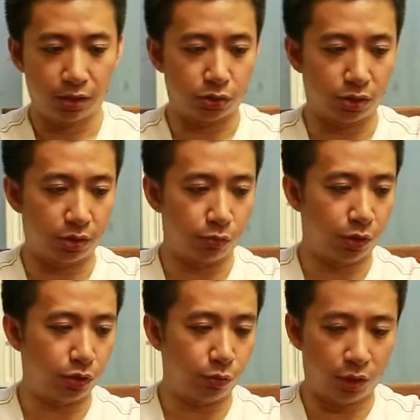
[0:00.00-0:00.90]
So
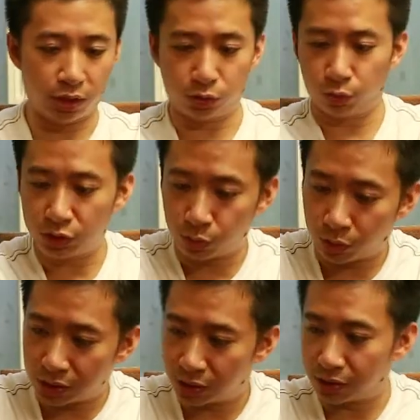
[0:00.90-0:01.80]
what you want to do is
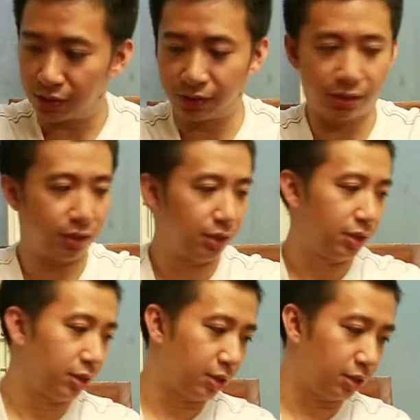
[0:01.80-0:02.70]

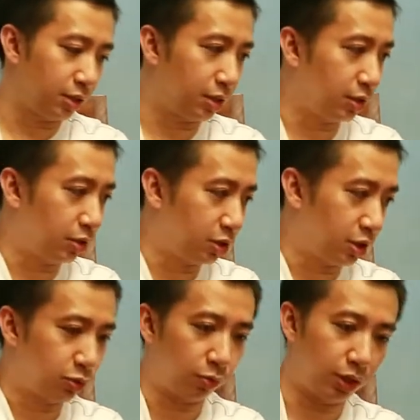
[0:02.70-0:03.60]
you
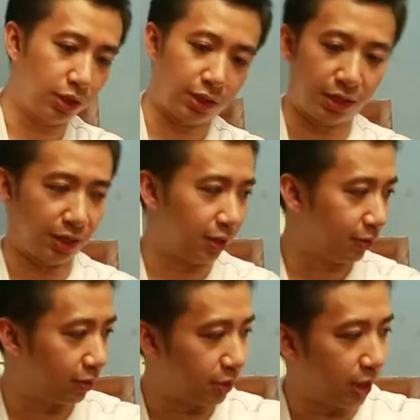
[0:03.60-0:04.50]
just want
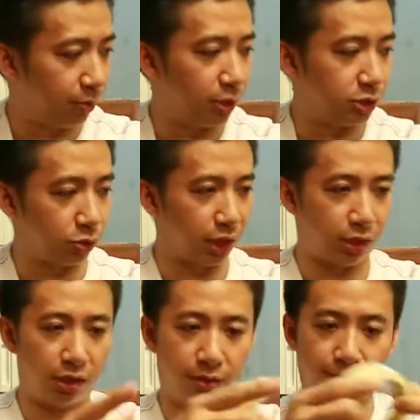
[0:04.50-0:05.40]
to tape this
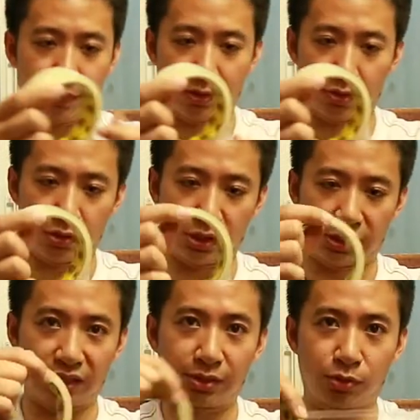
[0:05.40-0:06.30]
together. So just
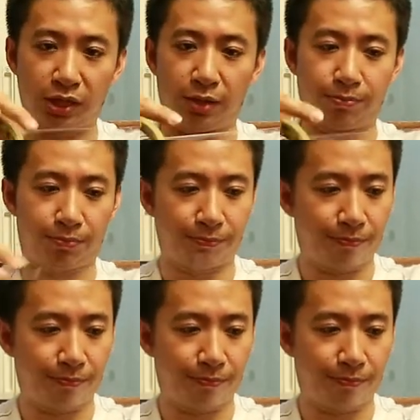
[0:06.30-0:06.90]
get some tape.